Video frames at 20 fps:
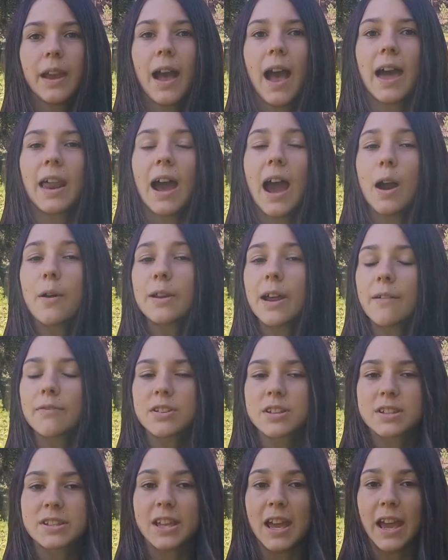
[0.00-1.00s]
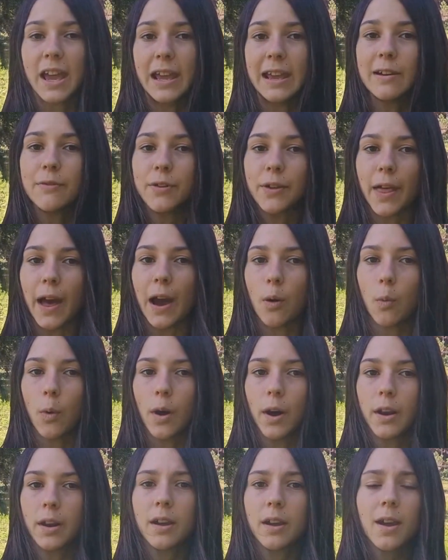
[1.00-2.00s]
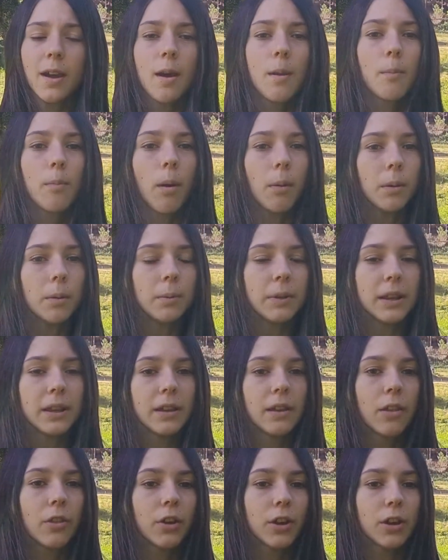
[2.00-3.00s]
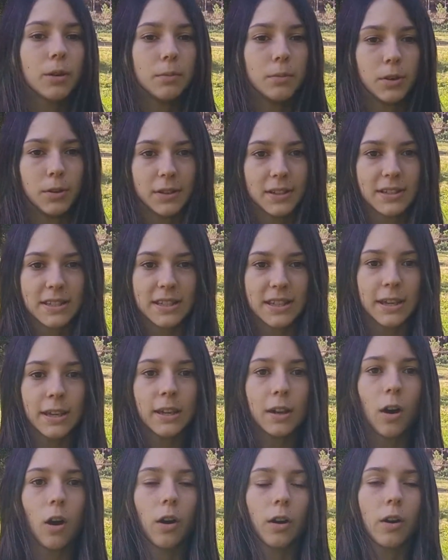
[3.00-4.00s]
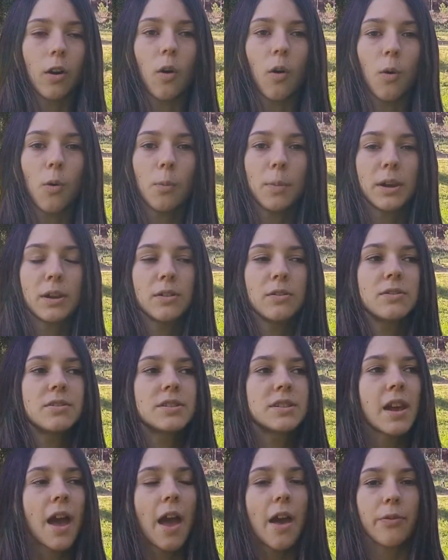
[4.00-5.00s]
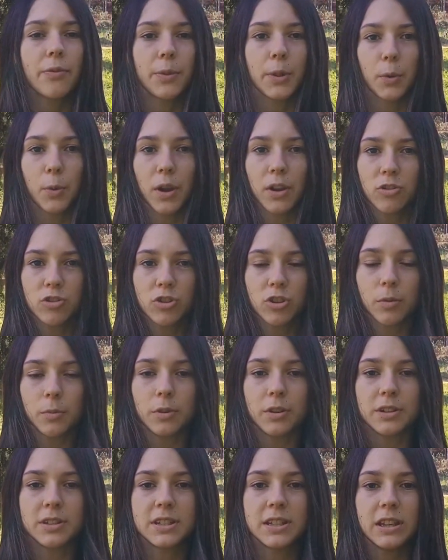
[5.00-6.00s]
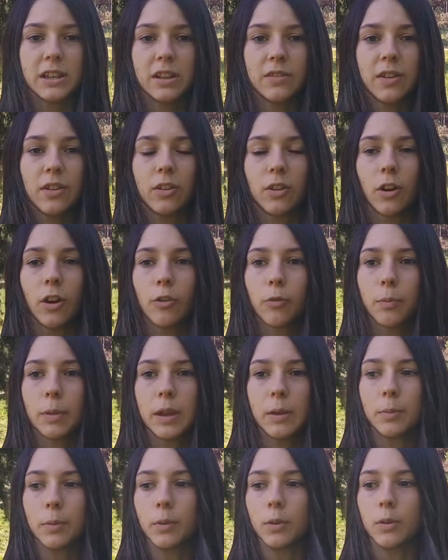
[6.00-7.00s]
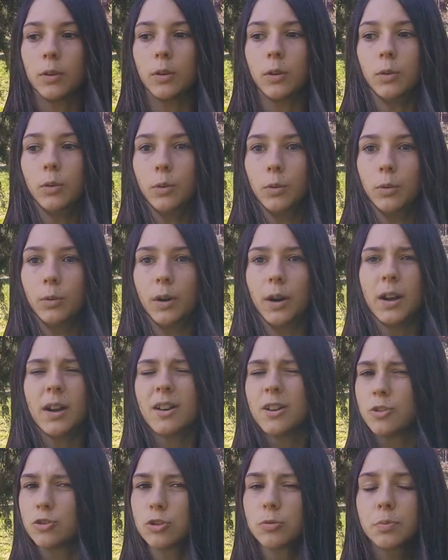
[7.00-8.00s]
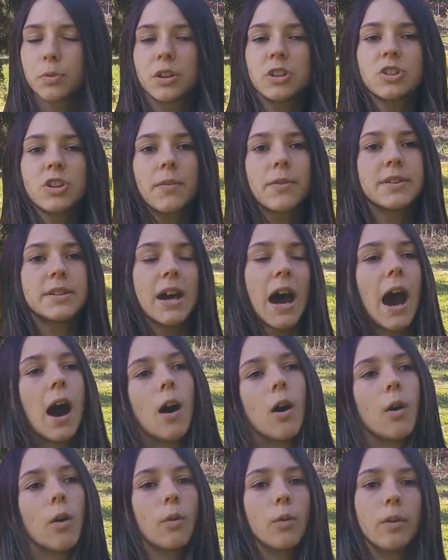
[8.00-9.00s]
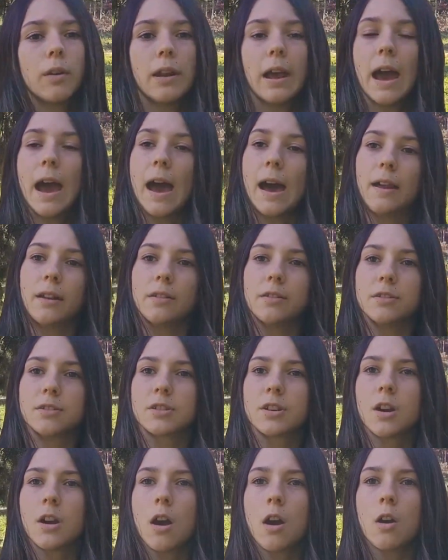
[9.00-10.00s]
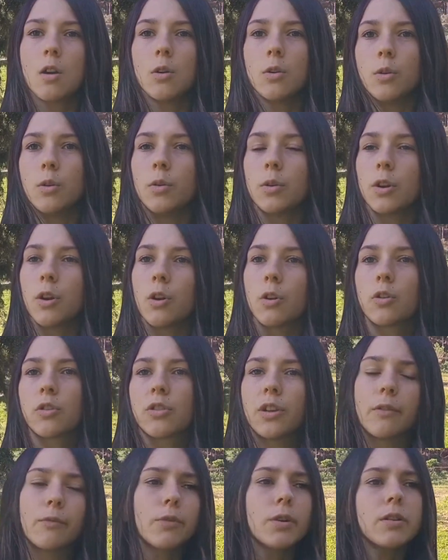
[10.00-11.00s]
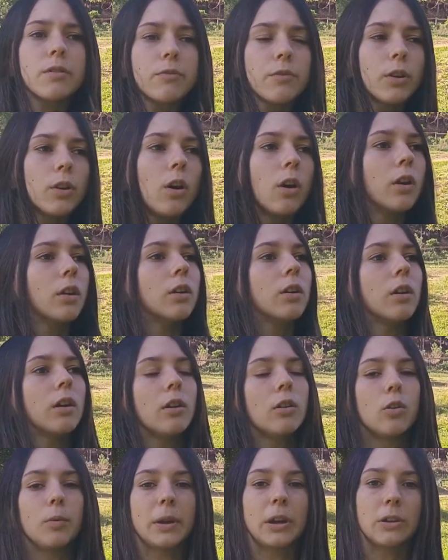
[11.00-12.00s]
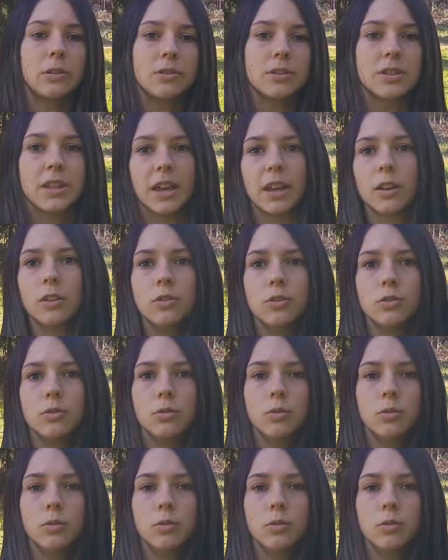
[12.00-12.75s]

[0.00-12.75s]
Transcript: And I would have to say for that one, probably the community on a whole, because the equestrian community, there's a lot of people who do put each other down and who, because they've ridden for longer or because they can